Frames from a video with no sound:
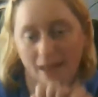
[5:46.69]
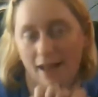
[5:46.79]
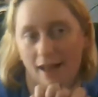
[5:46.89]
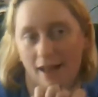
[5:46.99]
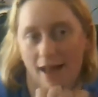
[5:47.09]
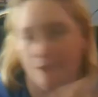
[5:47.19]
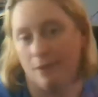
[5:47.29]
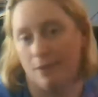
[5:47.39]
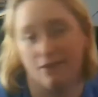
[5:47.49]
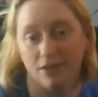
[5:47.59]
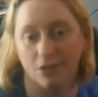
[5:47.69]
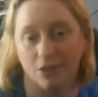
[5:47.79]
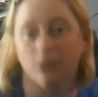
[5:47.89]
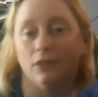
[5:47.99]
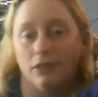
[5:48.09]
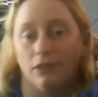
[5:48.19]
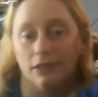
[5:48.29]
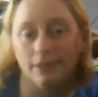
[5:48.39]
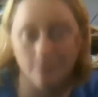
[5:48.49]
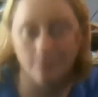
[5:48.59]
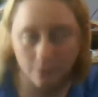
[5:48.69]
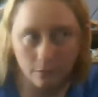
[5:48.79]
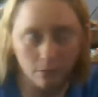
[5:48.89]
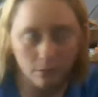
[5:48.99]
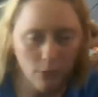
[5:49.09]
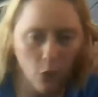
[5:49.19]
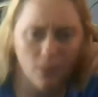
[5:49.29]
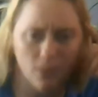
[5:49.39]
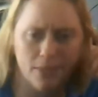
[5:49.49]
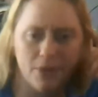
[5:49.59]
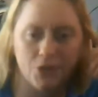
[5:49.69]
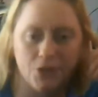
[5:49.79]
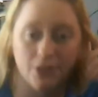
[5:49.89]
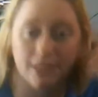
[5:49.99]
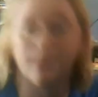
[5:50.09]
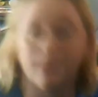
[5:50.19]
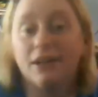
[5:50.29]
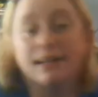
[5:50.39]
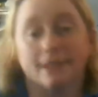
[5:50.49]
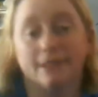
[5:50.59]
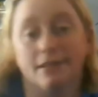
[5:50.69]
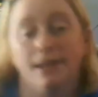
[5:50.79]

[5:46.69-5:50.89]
have metaphysical or spiritual experiences,